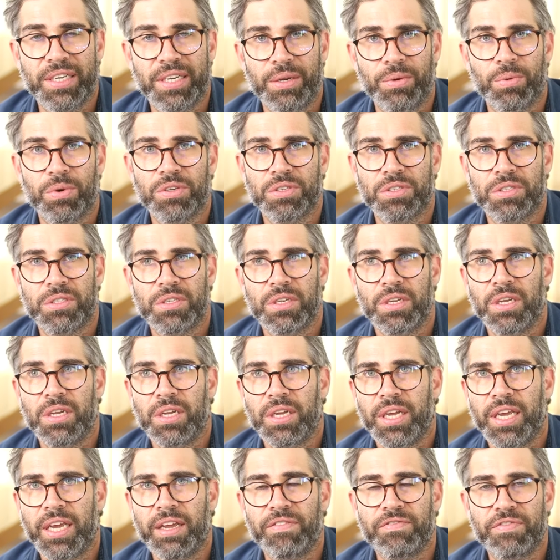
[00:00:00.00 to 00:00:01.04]
was
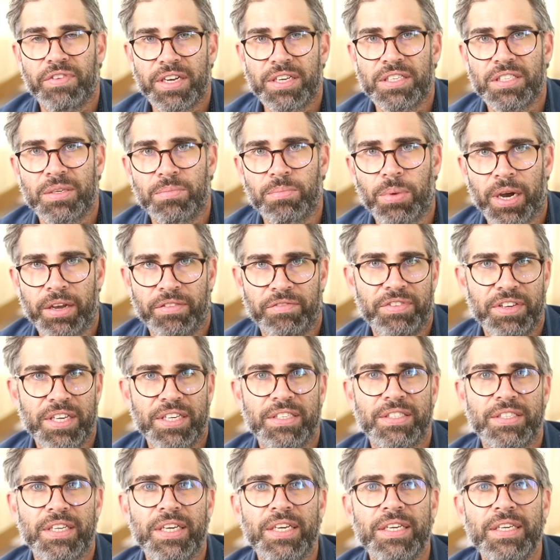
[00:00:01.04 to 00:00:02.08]
invented by
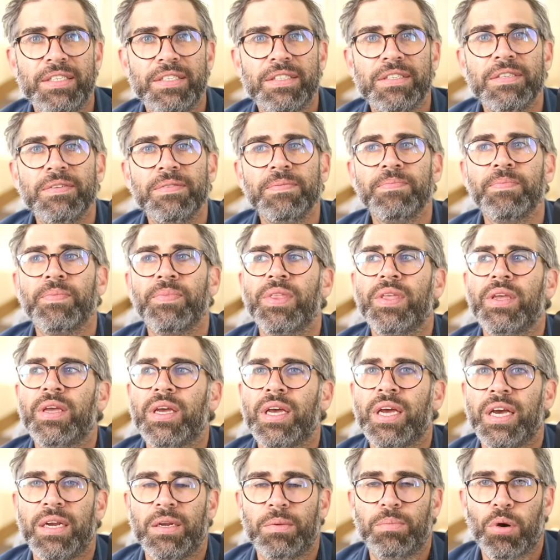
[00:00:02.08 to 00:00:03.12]
VCs
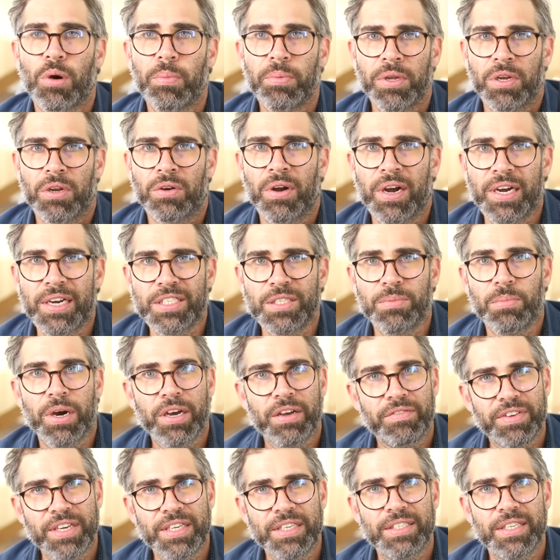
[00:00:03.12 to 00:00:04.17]
and popularized by
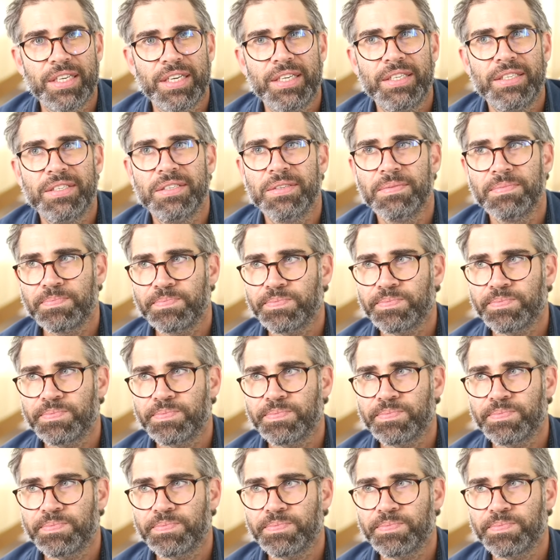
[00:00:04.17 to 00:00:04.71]
VCs.